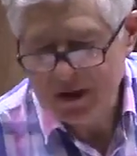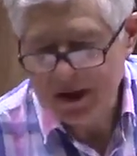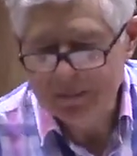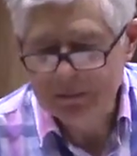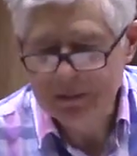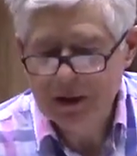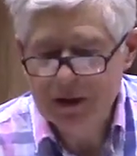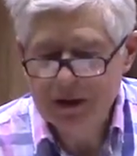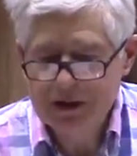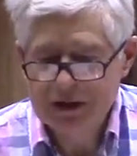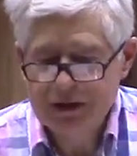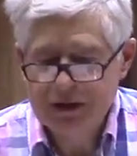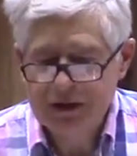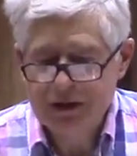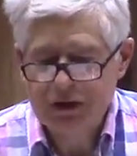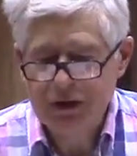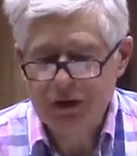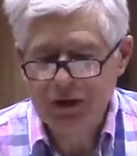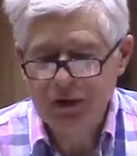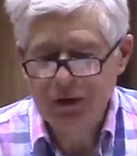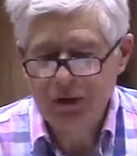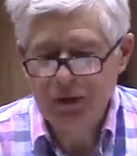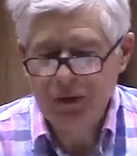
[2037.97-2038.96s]
a person
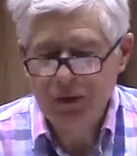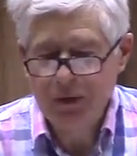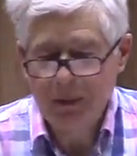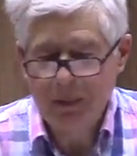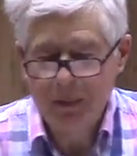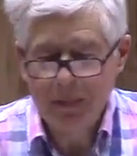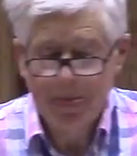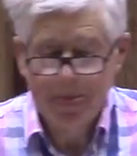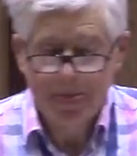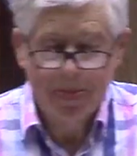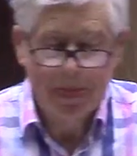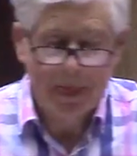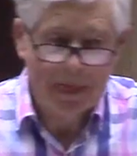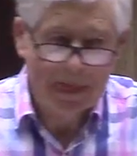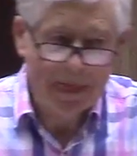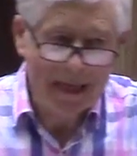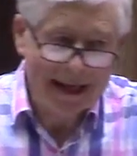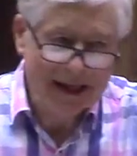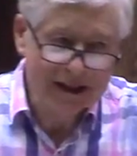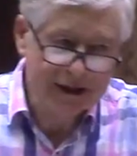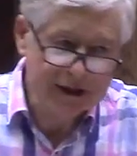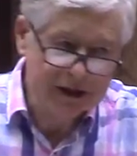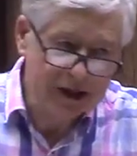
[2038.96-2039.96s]
who
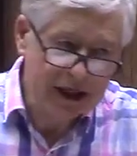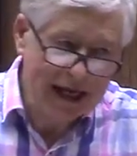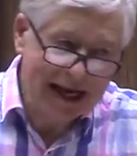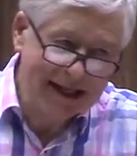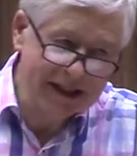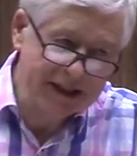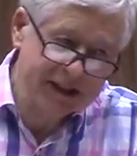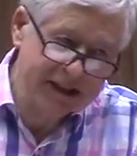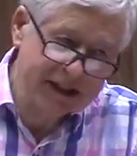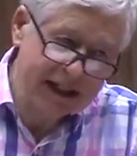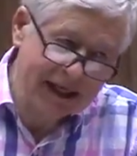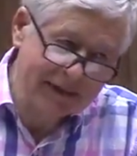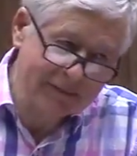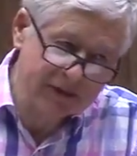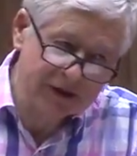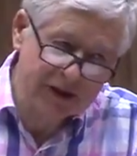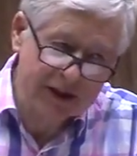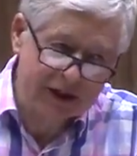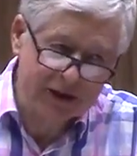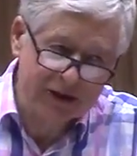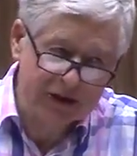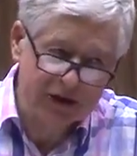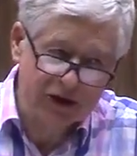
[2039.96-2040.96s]
as it has same
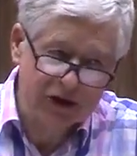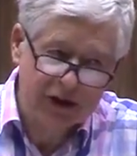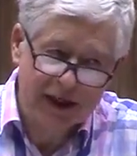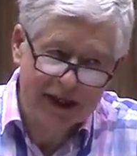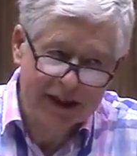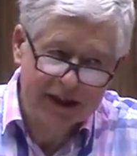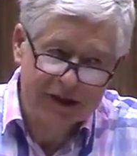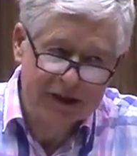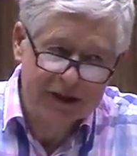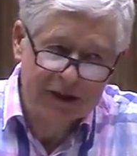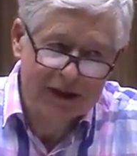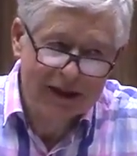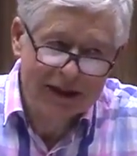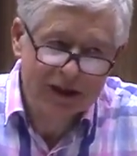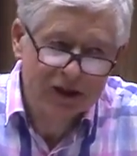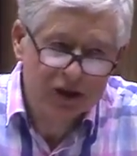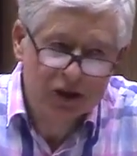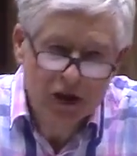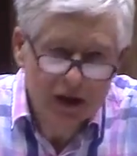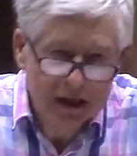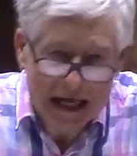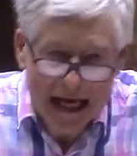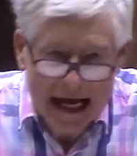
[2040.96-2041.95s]
sex attraction. That's
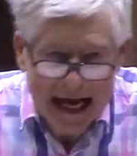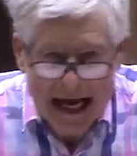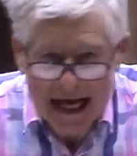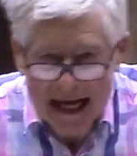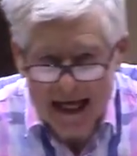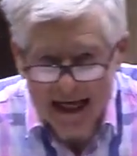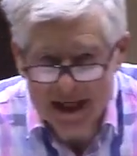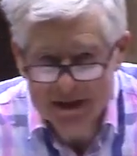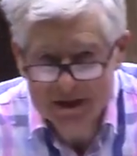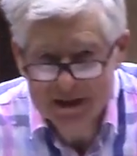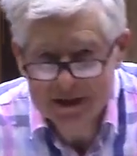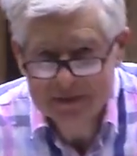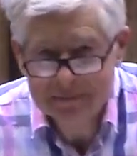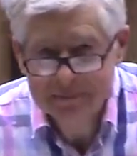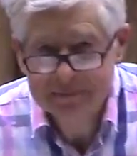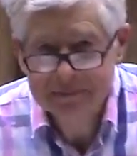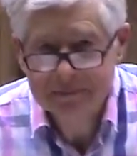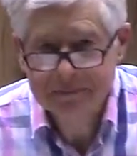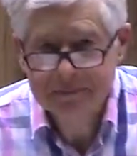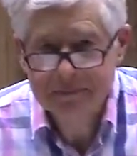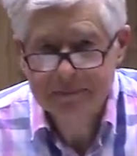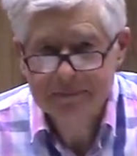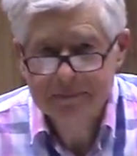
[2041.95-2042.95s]
not hard.
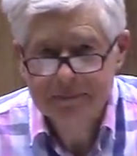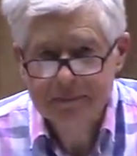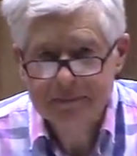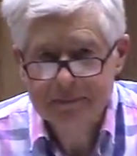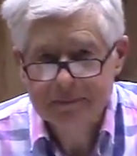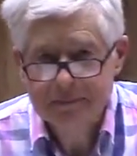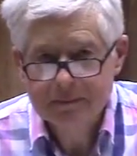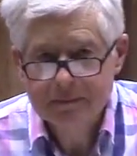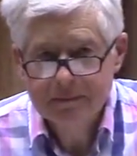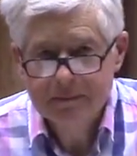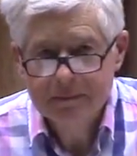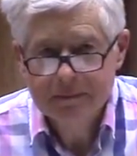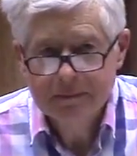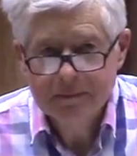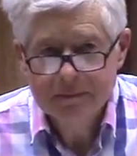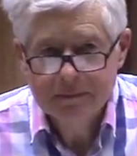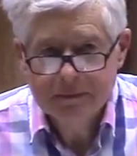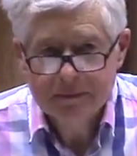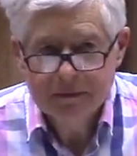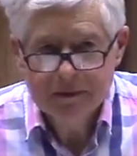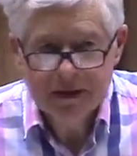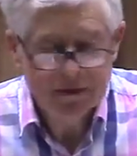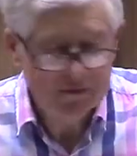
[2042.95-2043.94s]

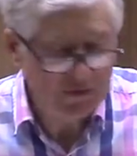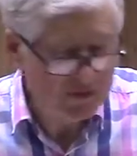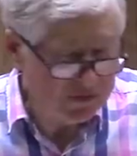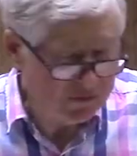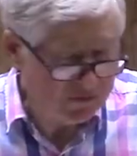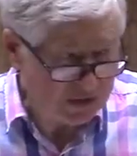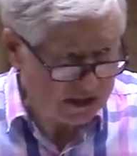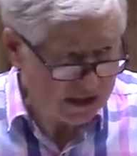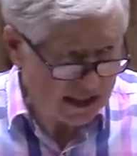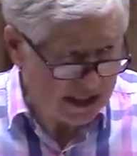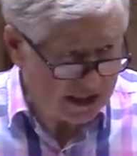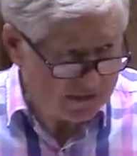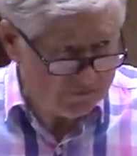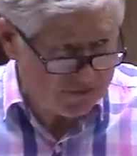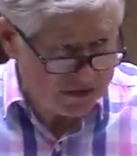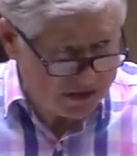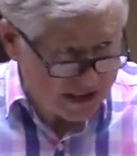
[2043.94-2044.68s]
If he forgave